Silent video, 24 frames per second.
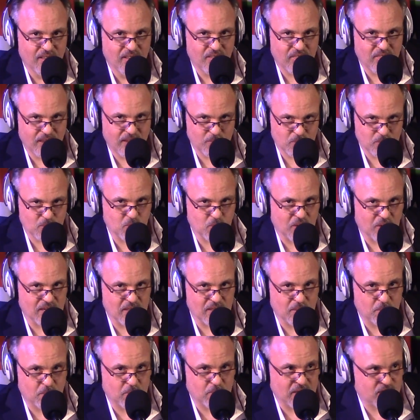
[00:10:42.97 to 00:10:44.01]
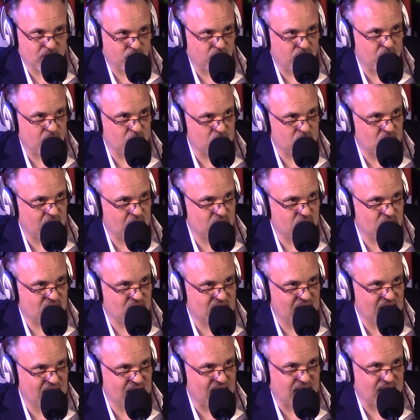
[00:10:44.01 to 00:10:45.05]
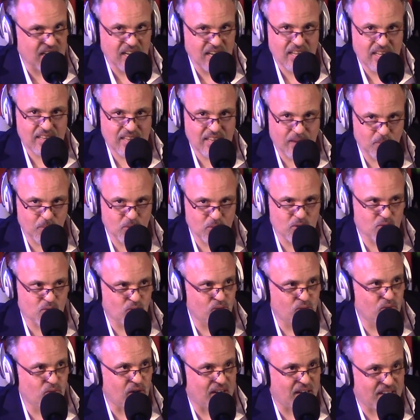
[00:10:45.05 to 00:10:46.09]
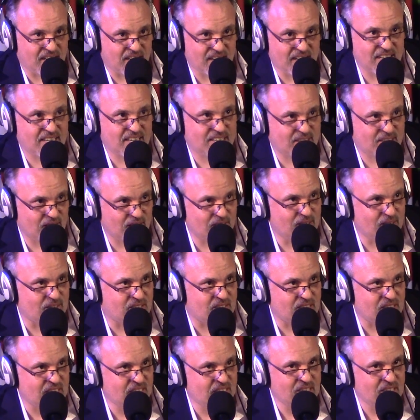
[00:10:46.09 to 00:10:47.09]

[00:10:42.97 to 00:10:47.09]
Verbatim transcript: that was one of the best films I've seen. That was really good.